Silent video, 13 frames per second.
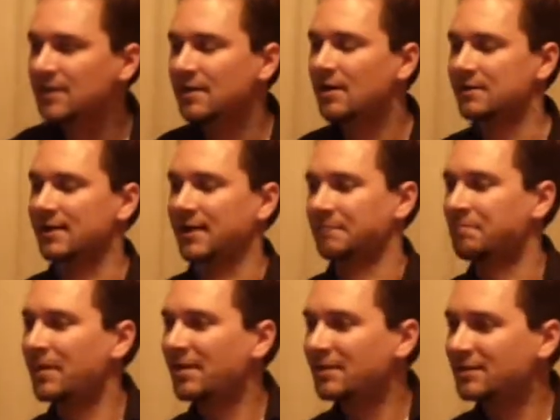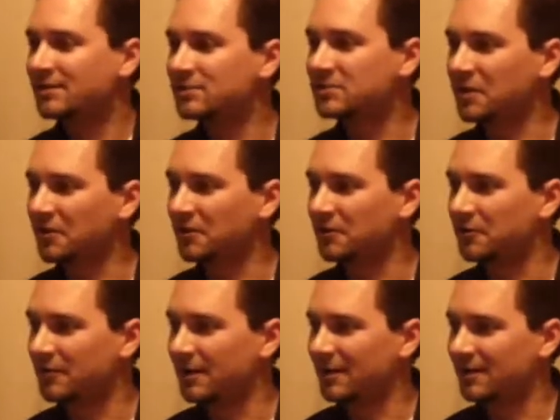Okay,
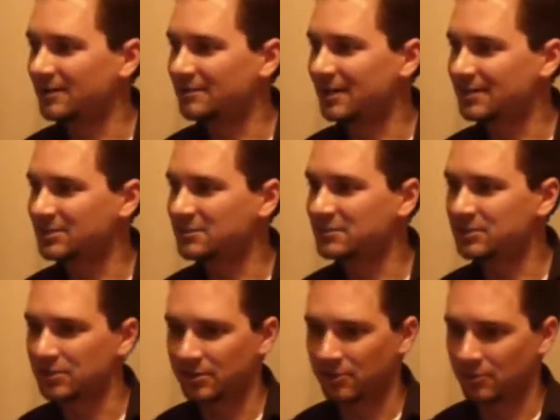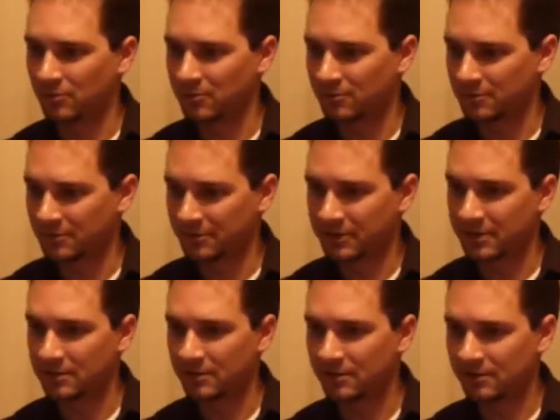so let's go on
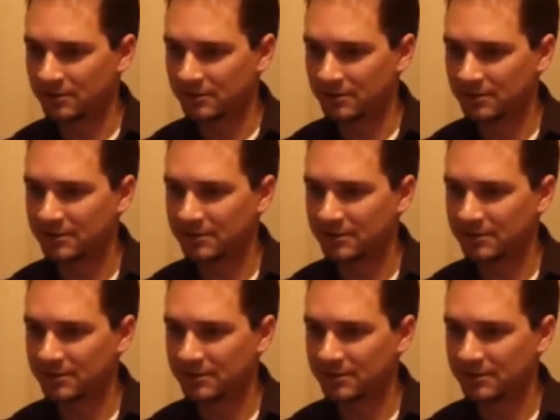here.